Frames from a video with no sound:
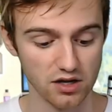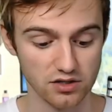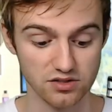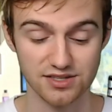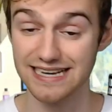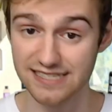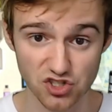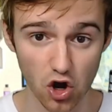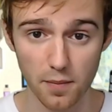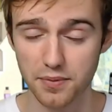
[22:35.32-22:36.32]

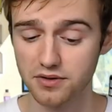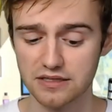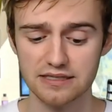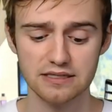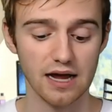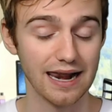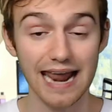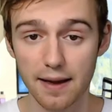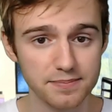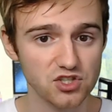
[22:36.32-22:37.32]
desktop, a
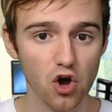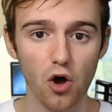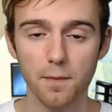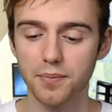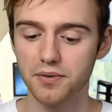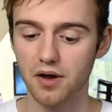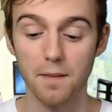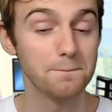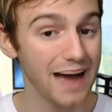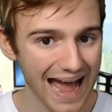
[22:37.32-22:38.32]
laptop, a
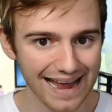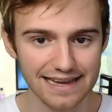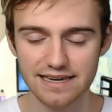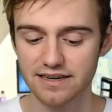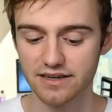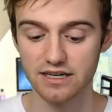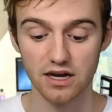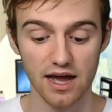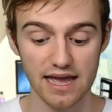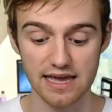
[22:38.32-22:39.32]
Mac,
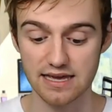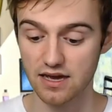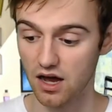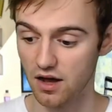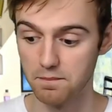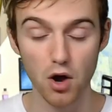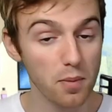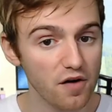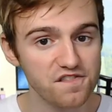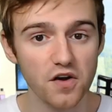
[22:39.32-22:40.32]
a mobile
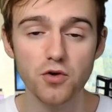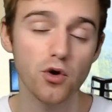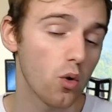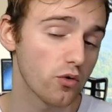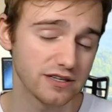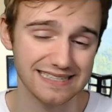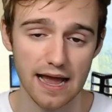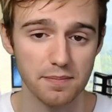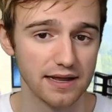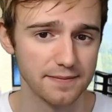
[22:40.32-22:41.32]
phone or a
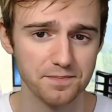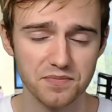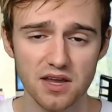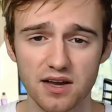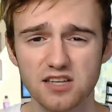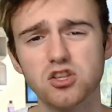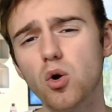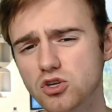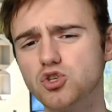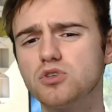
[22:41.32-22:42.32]
tablet. As long
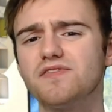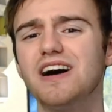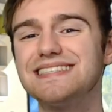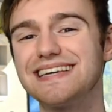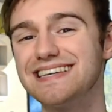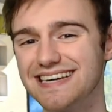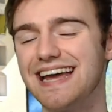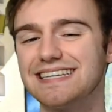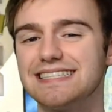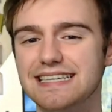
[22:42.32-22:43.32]
as your device can connect
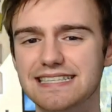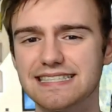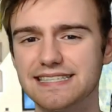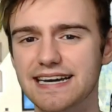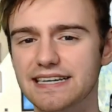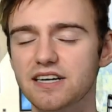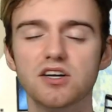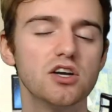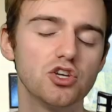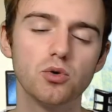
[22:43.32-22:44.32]
to the internet,
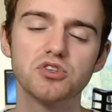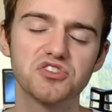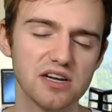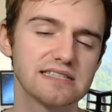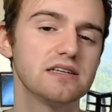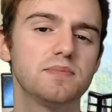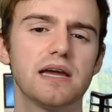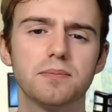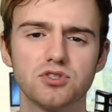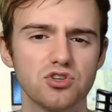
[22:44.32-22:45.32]
you'll certainly be
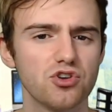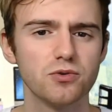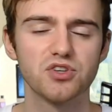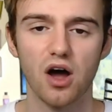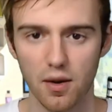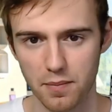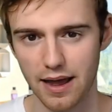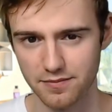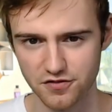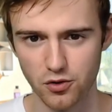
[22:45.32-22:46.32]
able to use our
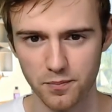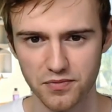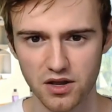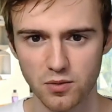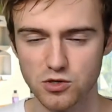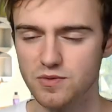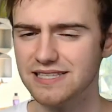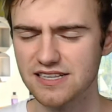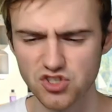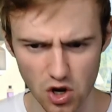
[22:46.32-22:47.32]
platform, which means
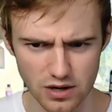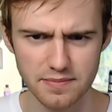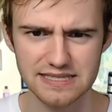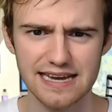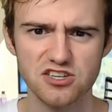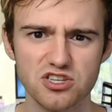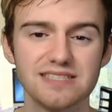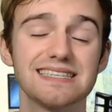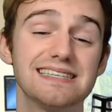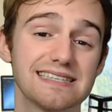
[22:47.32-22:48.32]
there's no limitations,
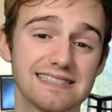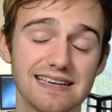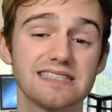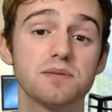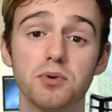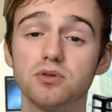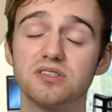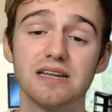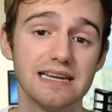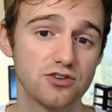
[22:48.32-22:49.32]
it's accessible to
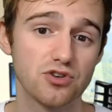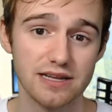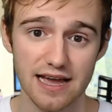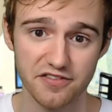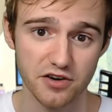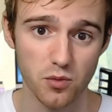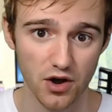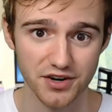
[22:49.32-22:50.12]
literally everyone.